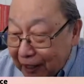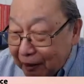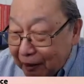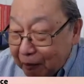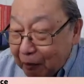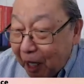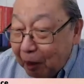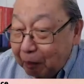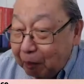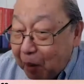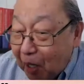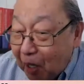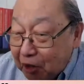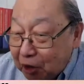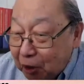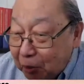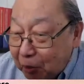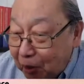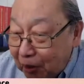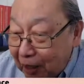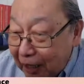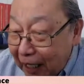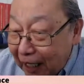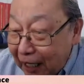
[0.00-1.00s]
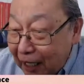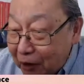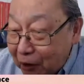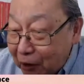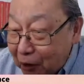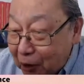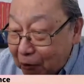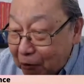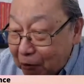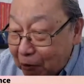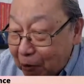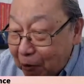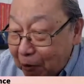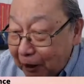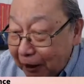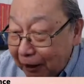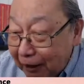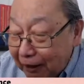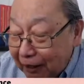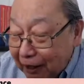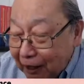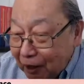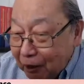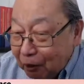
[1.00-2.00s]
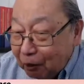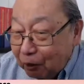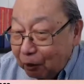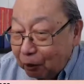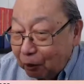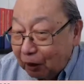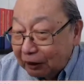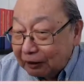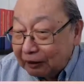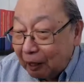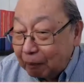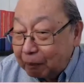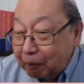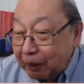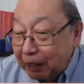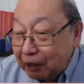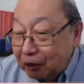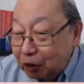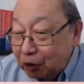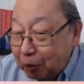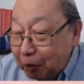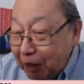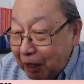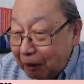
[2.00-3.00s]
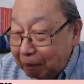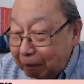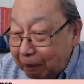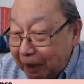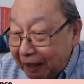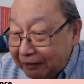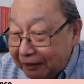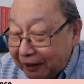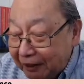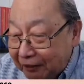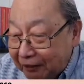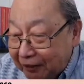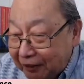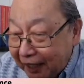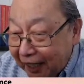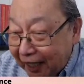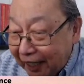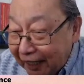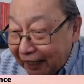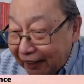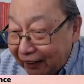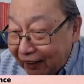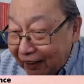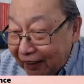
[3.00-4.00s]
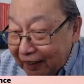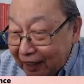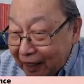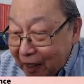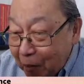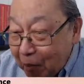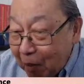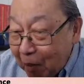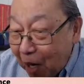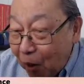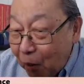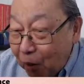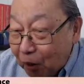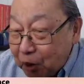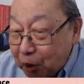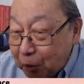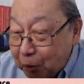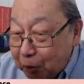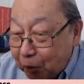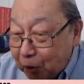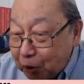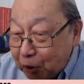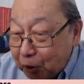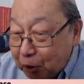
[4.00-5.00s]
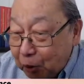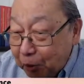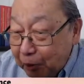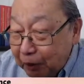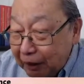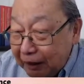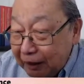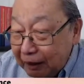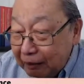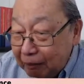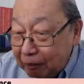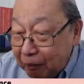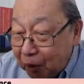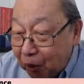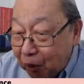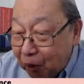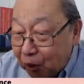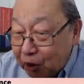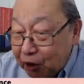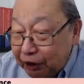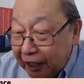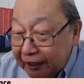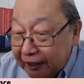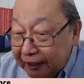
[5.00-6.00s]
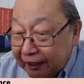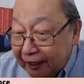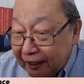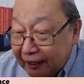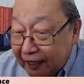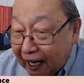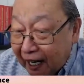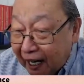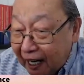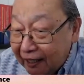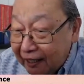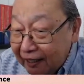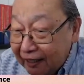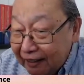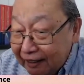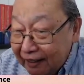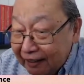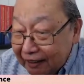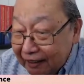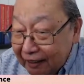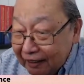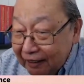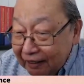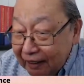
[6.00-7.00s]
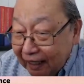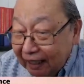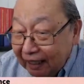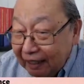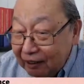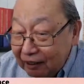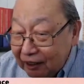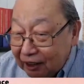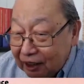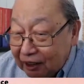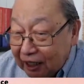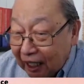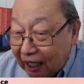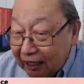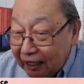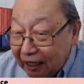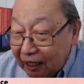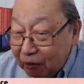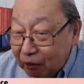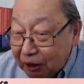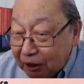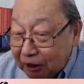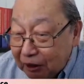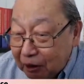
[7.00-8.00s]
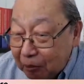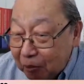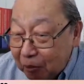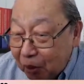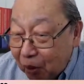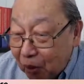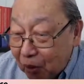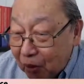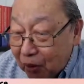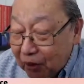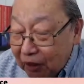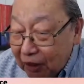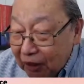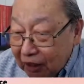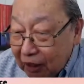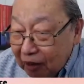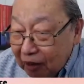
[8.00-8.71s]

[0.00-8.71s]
a possible error from what appeared to be a better thing. Mao was supposed to be the more gentle guy. And Stalin was the more